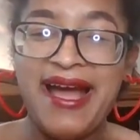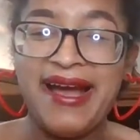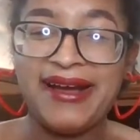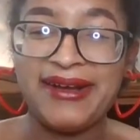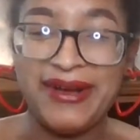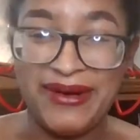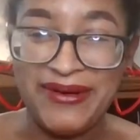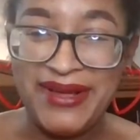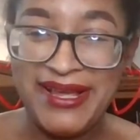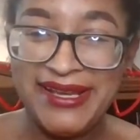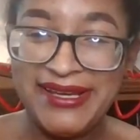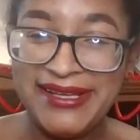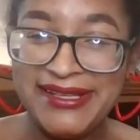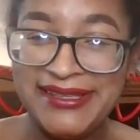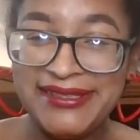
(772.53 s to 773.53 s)
Go ahead
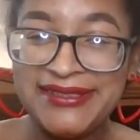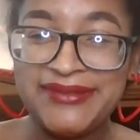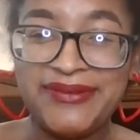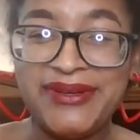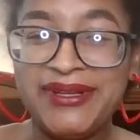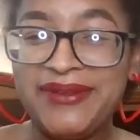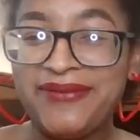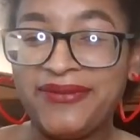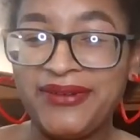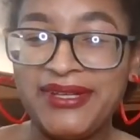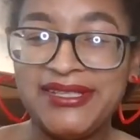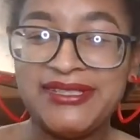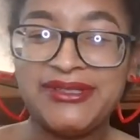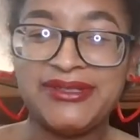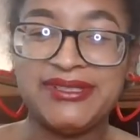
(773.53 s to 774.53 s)
and get this funny
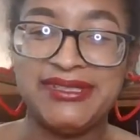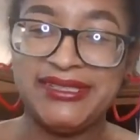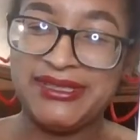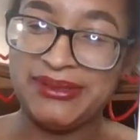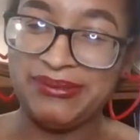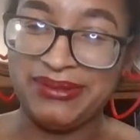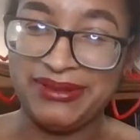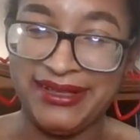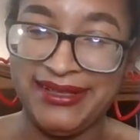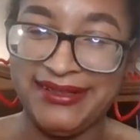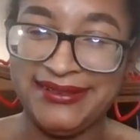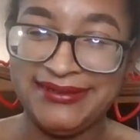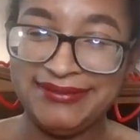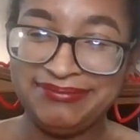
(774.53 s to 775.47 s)
freeze transition plan.